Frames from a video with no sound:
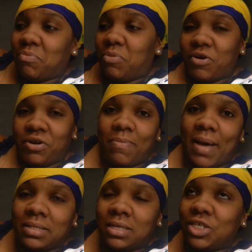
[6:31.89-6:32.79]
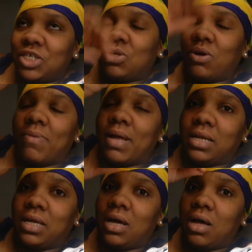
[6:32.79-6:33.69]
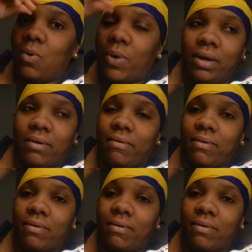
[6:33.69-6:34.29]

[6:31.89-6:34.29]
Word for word: Put her in the bassinet, she's automatically awake.